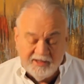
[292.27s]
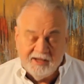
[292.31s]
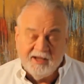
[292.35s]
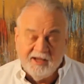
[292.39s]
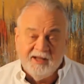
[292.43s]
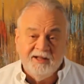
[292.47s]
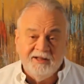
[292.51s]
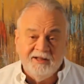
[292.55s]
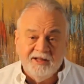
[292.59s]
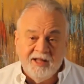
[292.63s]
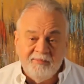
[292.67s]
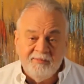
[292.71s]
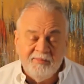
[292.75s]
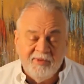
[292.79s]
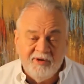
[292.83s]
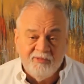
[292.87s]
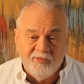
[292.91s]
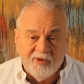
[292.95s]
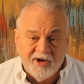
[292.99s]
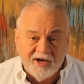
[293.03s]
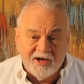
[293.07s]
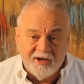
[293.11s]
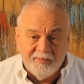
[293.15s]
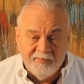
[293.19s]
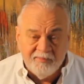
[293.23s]
let me
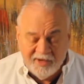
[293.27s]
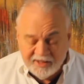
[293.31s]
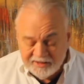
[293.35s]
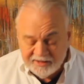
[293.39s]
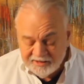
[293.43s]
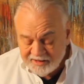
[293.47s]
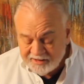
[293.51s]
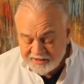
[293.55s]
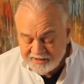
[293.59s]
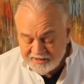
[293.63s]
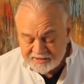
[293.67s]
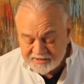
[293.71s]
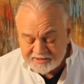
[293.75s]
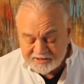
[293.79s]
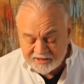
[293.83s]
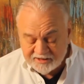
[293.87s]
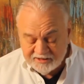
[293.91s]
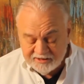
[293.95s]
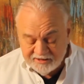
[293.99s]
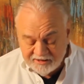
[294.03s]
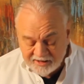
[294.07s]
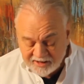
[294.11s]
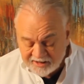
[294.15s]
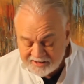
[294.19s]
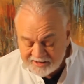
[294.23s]
recommend it. It's a
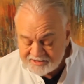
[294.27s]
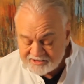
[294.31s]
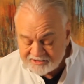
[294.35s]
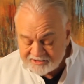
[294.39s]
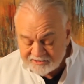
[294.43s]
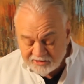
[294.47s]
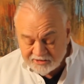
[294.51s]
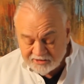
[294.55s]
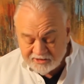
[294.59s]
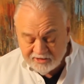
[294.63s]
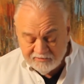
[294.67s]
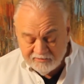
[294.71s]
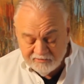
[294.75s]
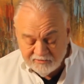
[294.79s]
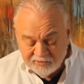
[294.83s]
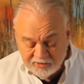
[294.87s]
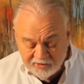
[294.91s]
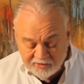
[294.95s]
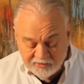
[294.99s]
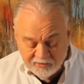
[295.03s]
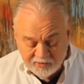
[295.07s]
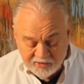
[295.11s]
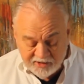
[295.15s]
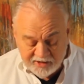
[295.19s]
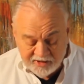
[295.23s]
nice looking
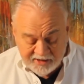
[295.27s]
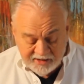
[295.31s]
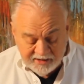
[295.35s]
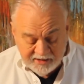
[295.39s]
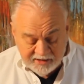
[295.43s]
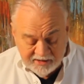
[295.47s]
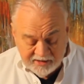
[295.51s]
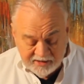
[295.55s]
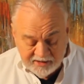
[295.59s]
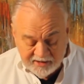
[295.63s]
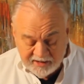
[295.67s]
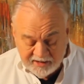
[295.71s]
Woody.